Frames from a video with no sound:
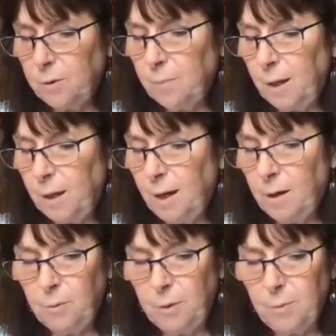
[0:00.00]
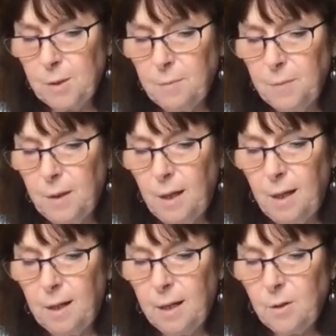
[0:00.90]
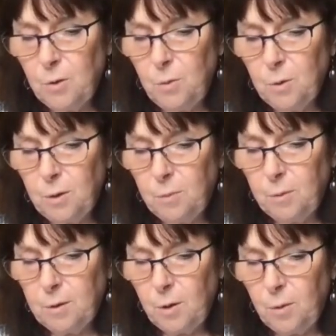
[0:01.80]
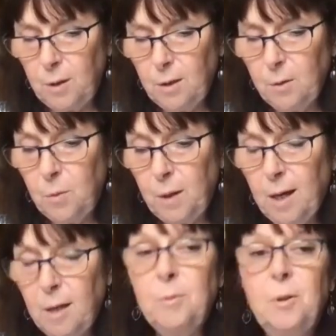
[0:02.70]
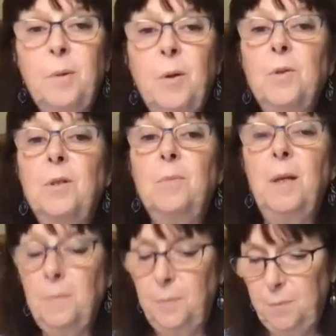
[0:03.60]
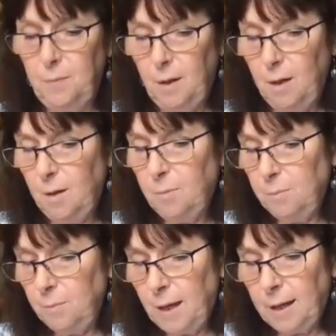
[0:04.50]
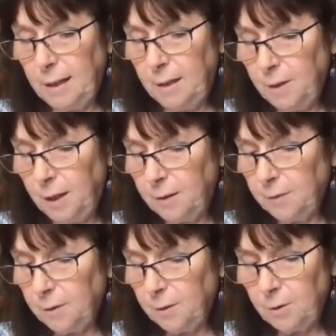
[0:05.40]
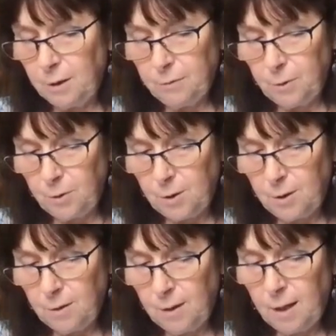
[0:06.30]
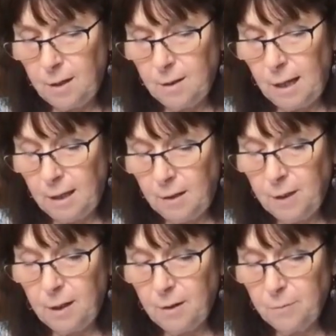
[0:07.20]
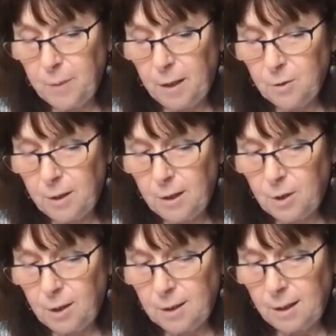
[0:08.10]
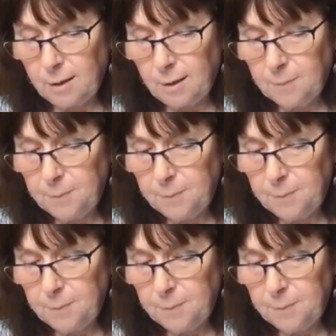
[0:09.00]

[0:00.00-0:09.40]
from the higher realms, and I do work with Dodi, who had proposed to me that evening of the 31st, that evening of my tragic death.